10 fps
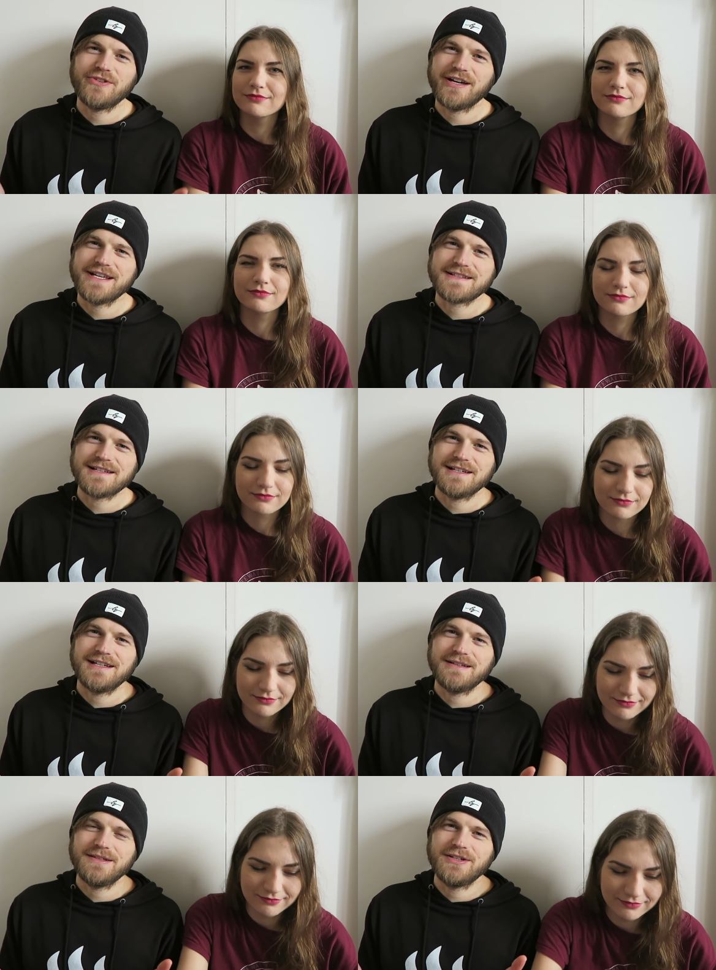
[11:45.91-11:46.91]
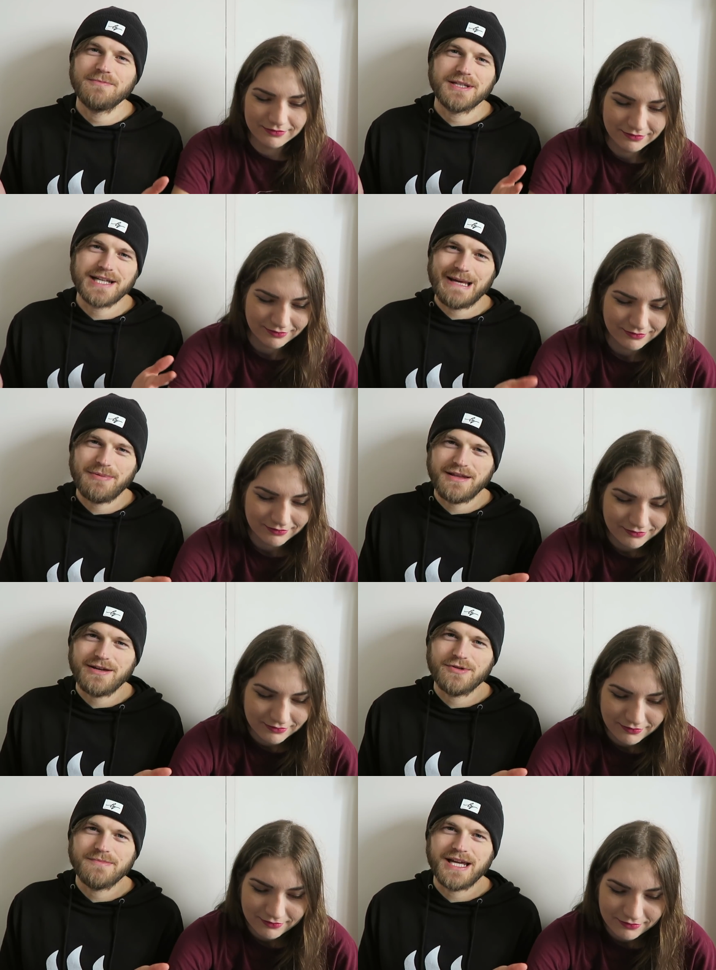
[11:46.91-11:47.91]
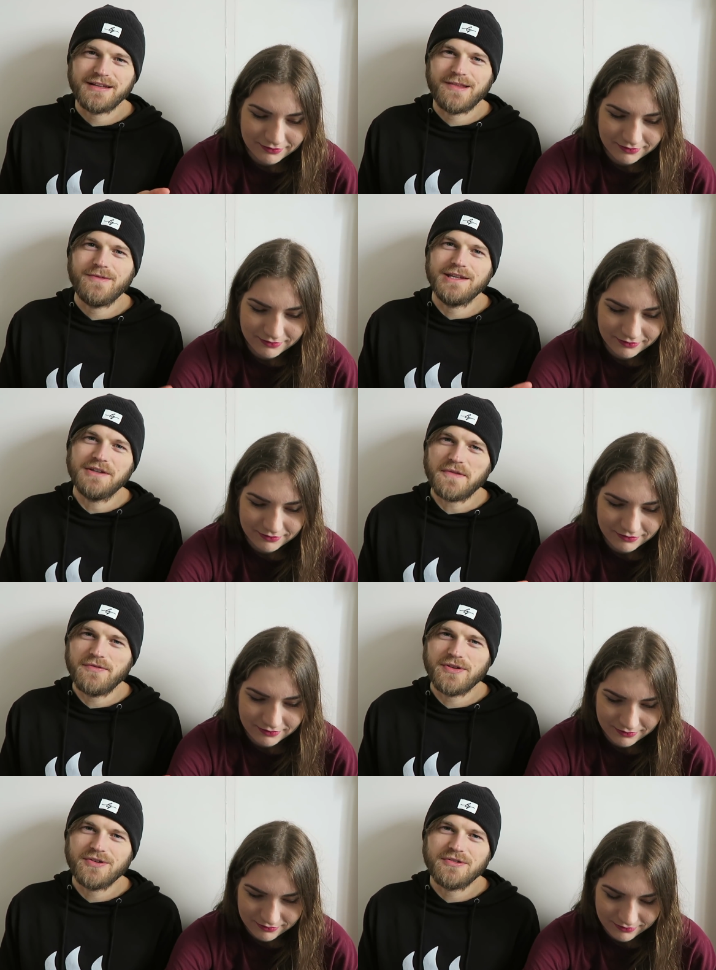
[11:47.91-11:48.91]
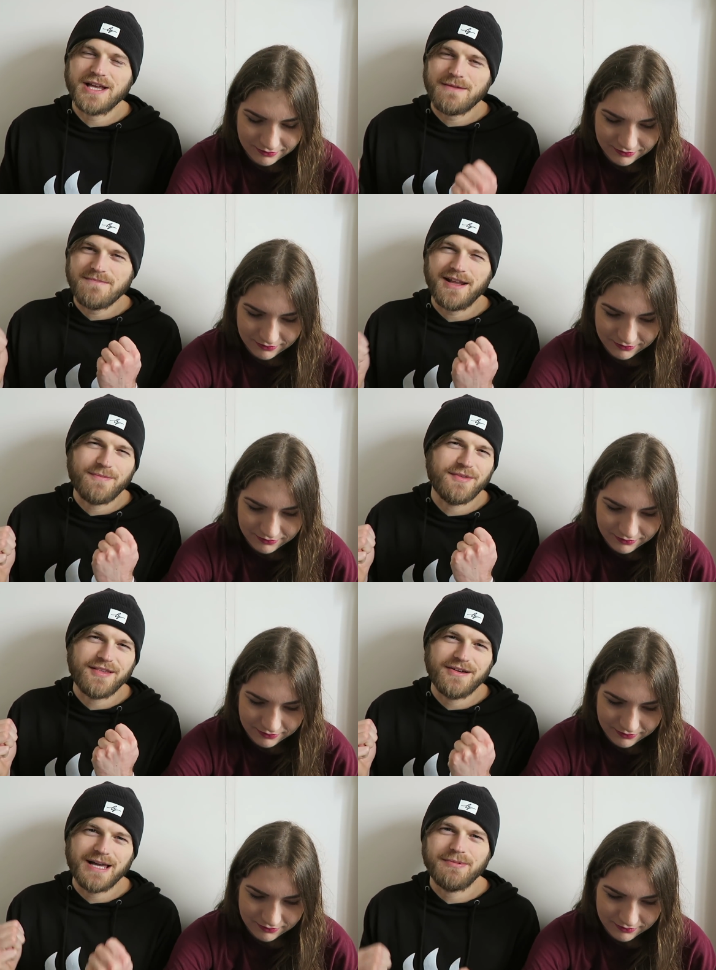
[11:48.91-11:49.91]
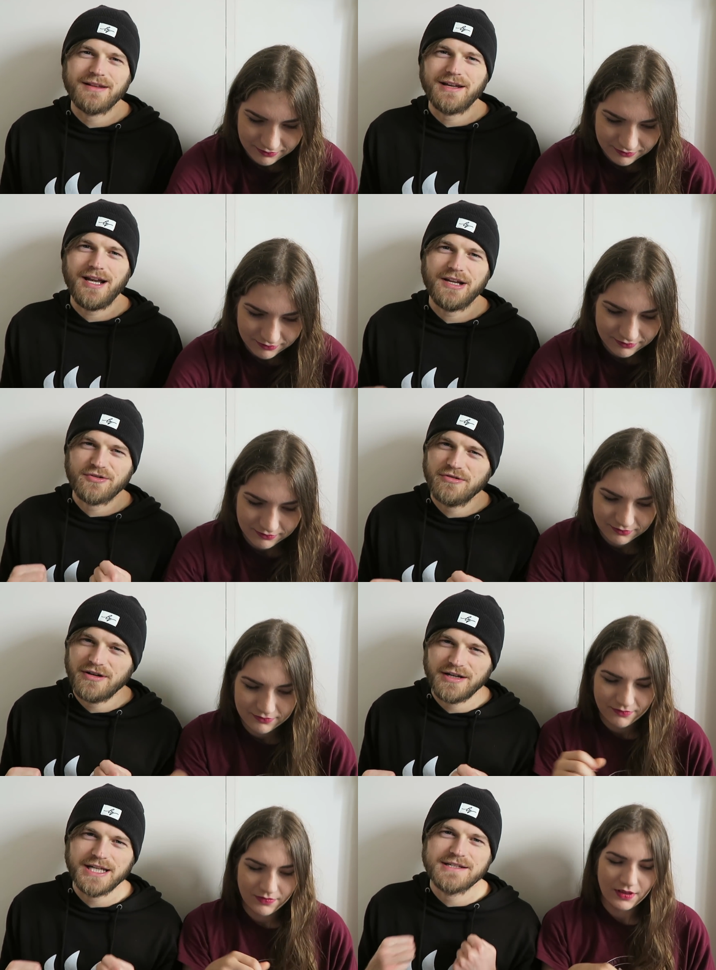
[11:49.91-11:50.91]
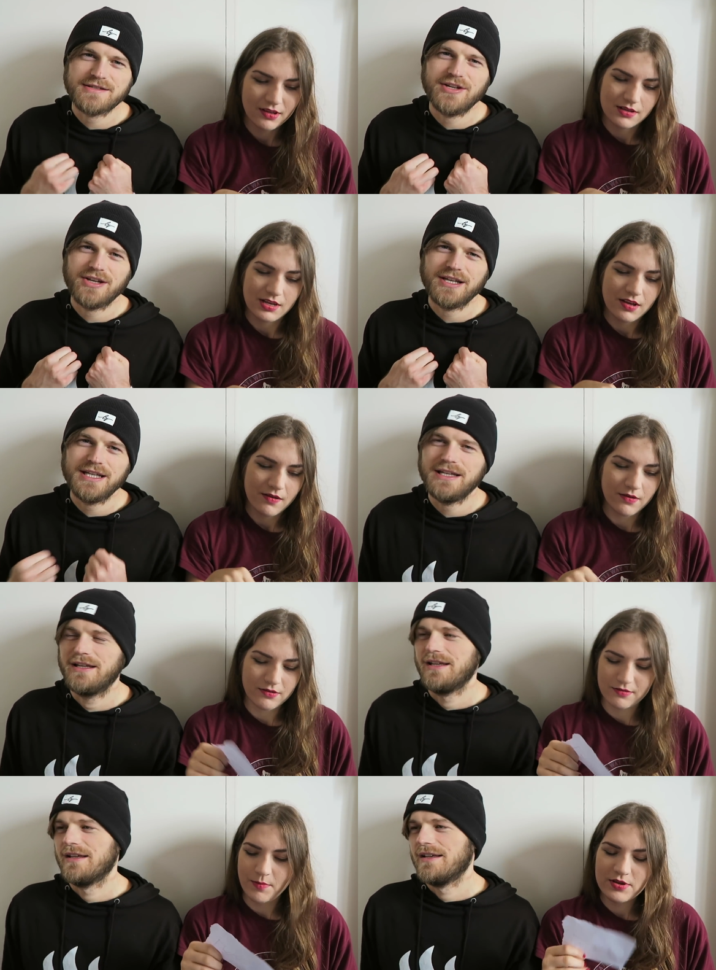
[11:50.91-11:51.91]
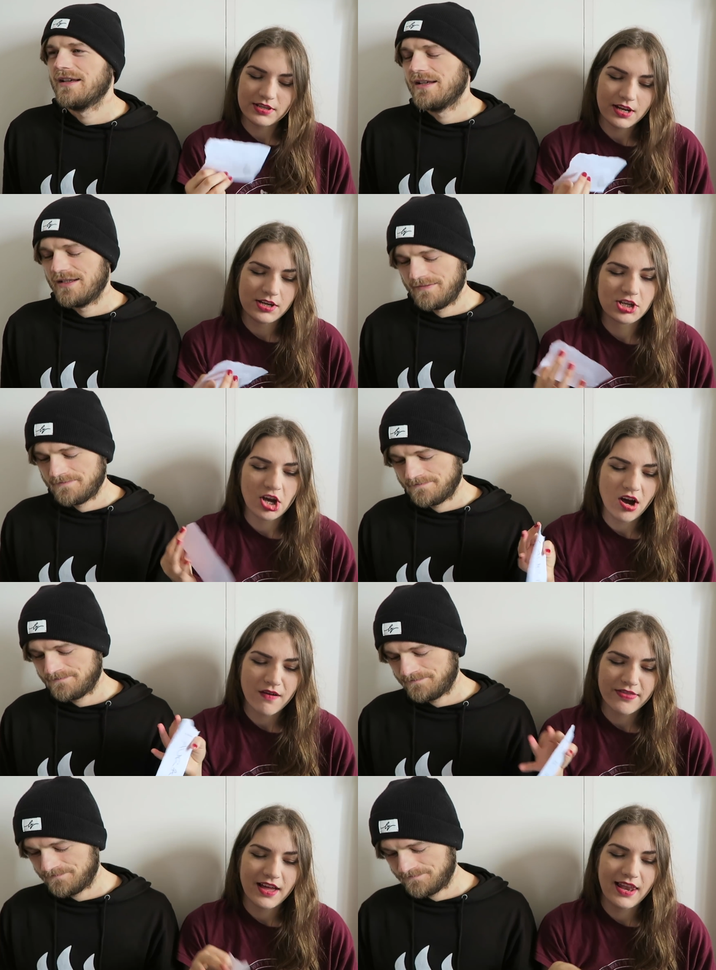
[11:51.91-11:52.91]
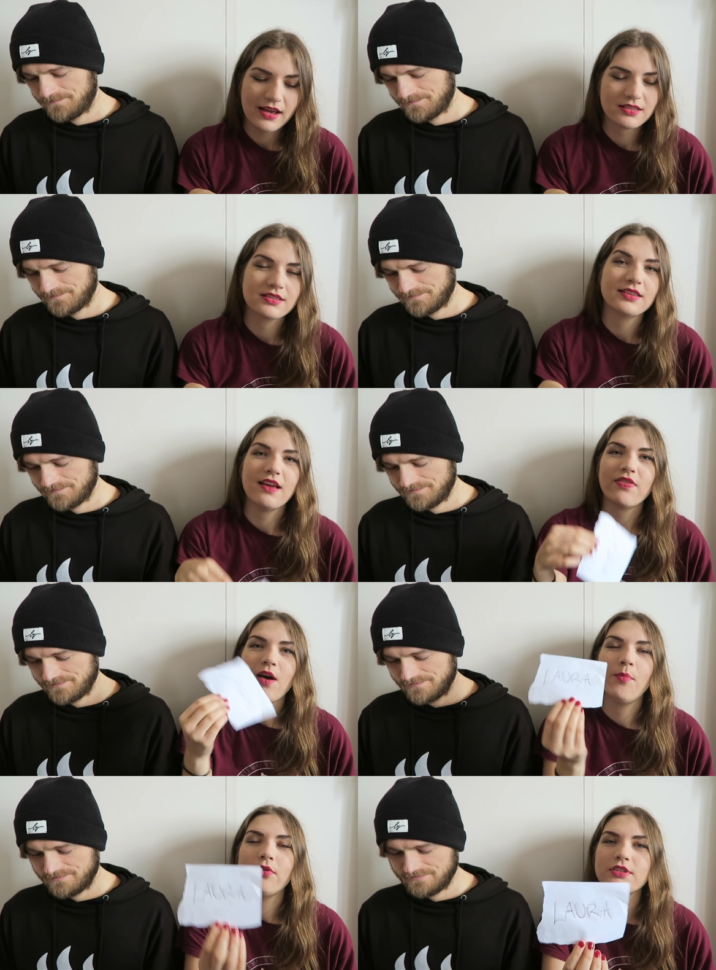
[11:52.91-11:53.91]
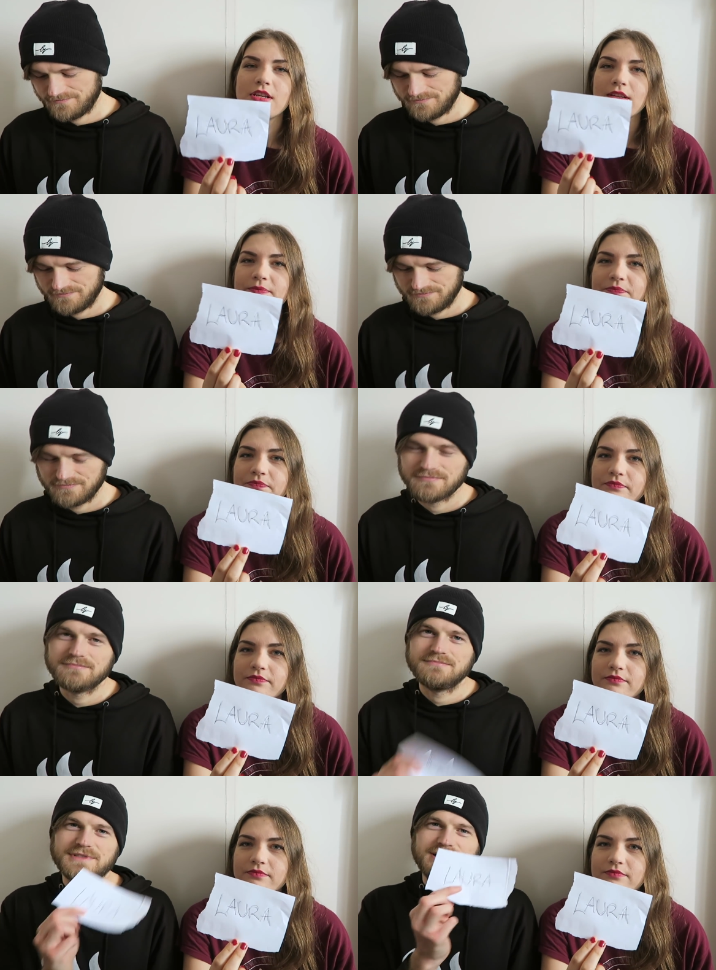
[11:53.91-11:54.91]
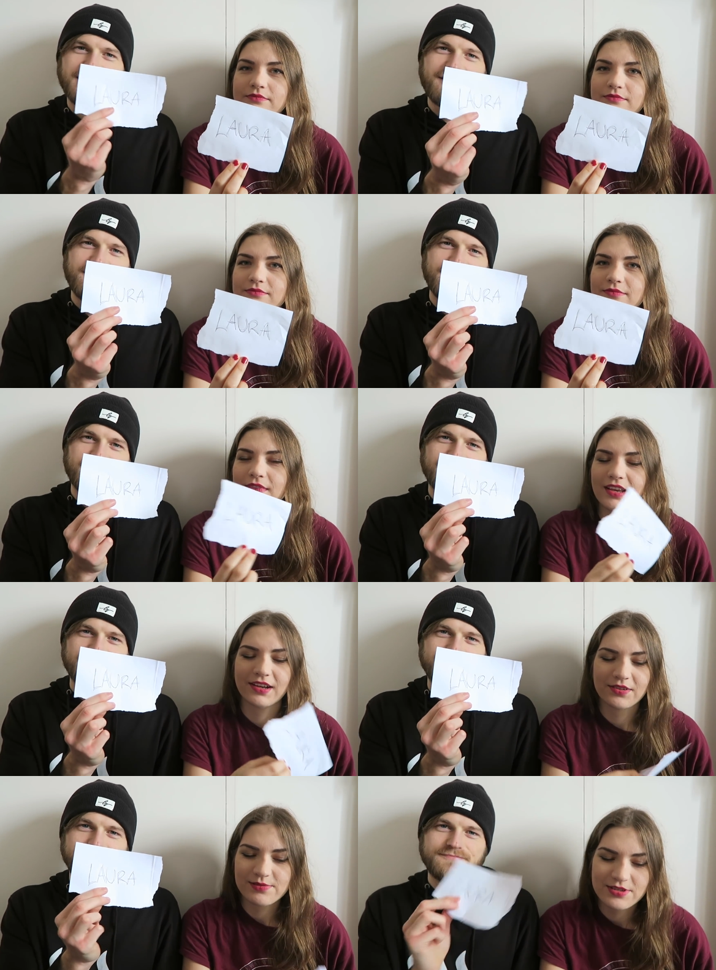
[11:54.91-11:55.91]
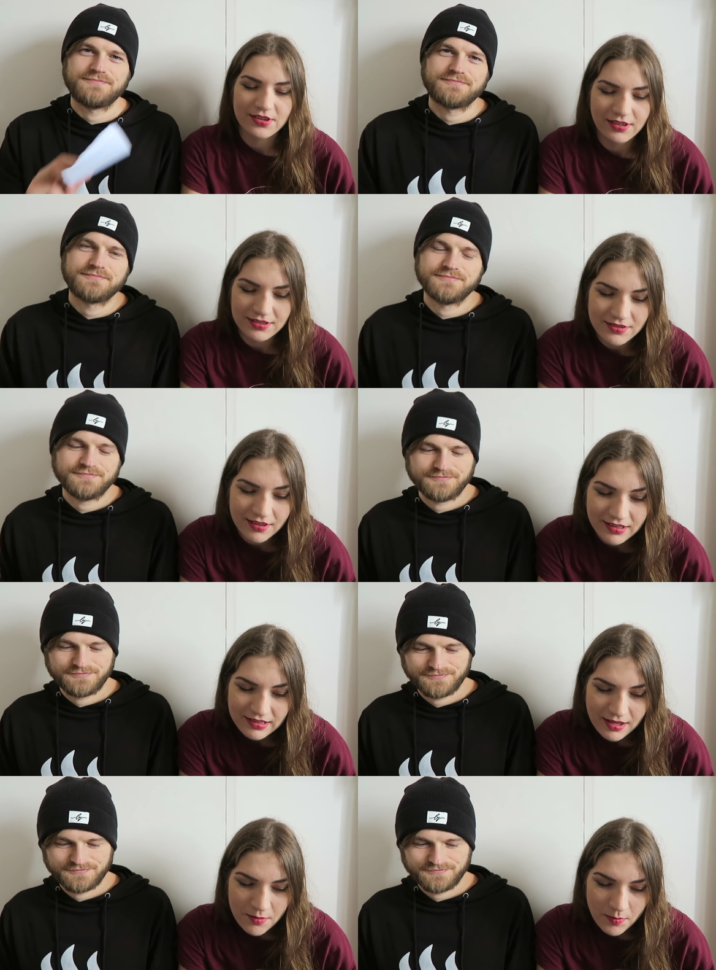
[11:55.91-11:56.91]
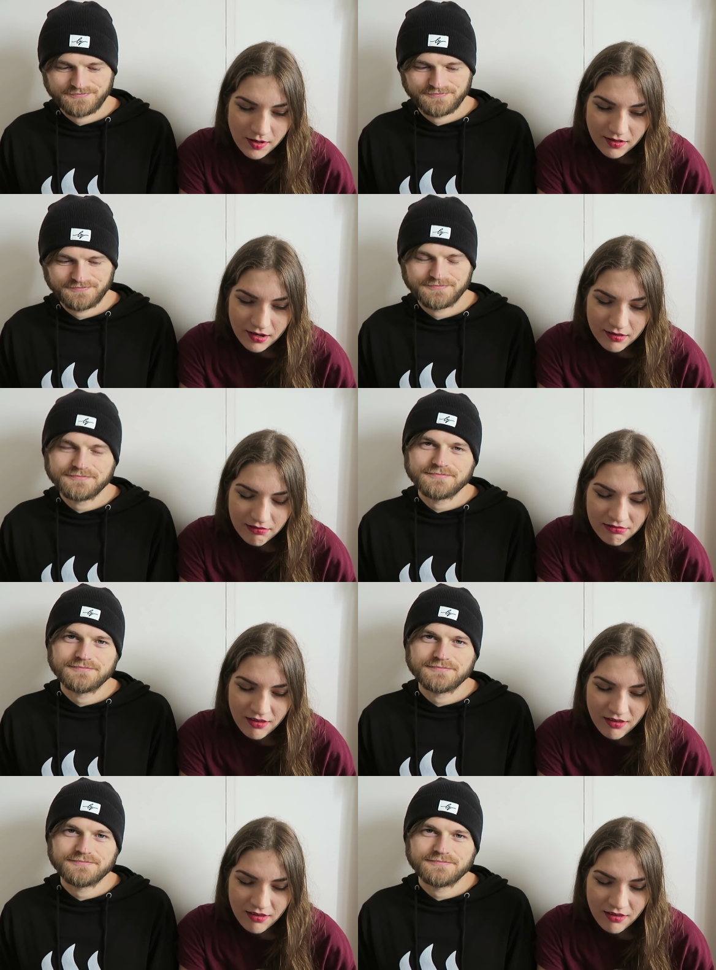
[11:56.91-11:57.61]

Speaker 1: you guys are, you know, being happy that we make these videos for you, that makes me so happy that I like cry internally. Oh,
Speaker 2: most likely to cut off their leg to save their body.
Speaker 1: Oh, that's you. Yeah,
Speaker 2: I would totally do that. Most likely to